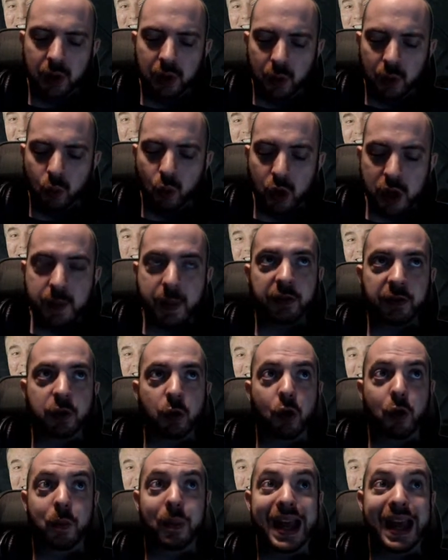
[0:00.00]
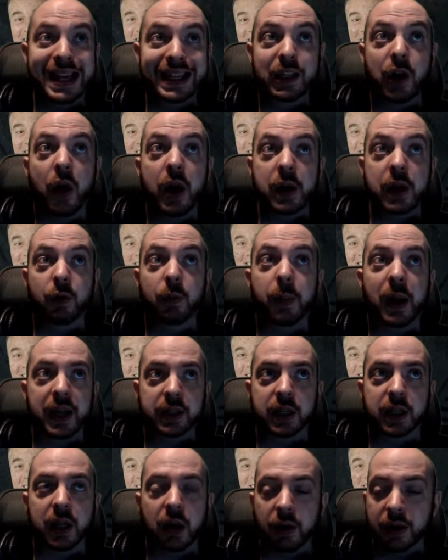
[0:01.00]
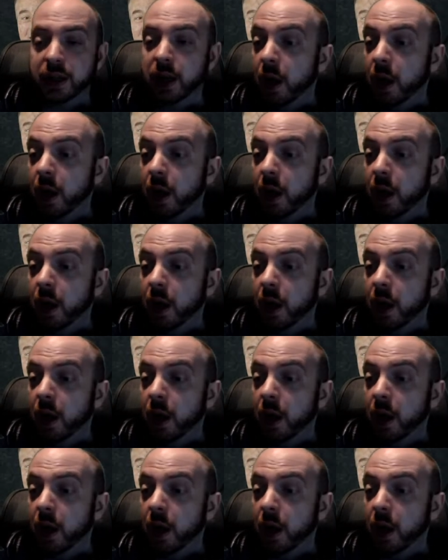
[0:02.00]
Will you be able to entirely replace a turret?